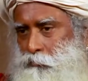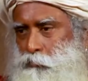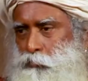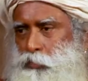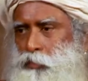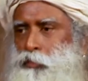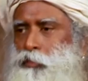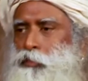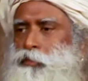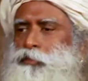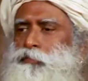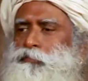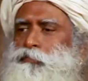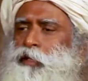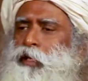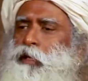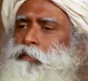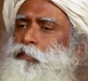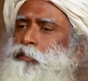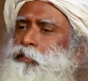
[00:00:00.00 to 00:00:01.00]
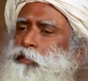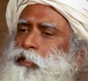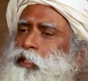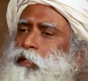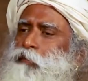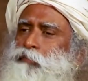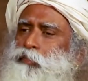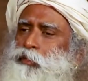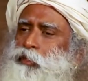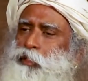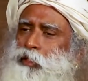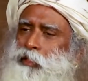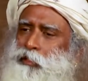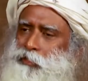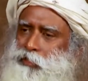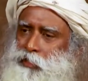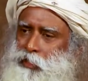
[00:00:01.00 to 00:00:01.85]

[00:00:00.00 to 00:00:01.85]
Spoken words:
Because of gravity, everything else.